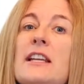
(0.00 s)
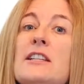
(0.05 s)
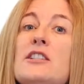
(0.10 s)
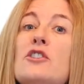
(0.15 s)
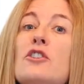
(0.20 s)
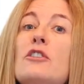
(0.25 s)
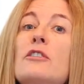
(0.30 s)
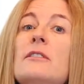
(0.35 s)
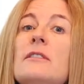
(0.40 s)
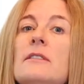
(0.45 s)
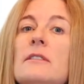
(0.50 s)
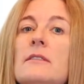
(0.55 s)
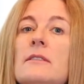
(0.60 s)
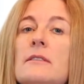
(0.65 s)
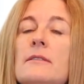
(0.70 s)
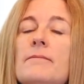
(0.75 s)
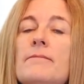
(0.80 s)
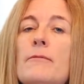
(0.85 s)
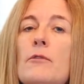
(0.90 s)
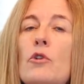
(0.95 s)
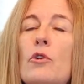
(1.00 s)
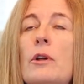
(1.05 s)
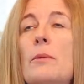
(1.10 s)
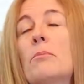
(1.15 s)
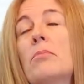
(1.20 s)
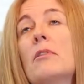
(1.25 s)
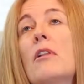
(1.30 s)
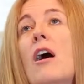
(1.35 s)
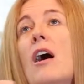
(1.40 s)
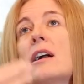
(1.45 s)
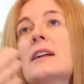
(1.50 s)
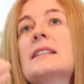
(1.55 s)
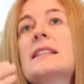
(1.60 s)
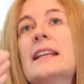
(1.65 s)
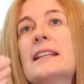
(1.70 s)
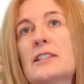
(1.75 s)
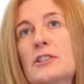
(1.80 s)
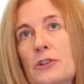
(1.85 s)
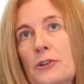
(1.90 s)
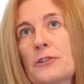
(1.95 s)
it blocks
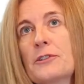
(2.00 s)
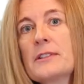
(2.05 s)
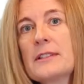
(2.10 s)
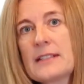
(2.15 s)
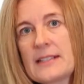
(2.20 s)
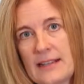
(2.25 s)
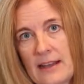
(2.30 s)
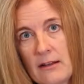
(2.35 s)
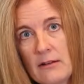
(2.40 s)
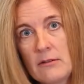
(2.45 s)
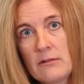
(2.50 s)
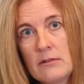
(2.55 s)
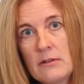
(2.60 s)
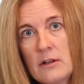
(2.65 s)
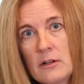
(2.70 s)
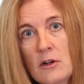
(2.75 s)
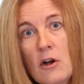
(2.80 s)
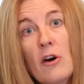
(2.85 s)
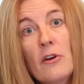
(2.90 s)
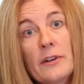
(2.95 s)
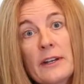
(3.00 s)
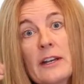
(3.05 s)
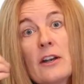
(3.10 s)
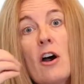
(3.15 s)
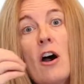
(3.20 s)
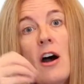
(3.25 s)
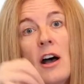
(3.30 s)
a certain cell called an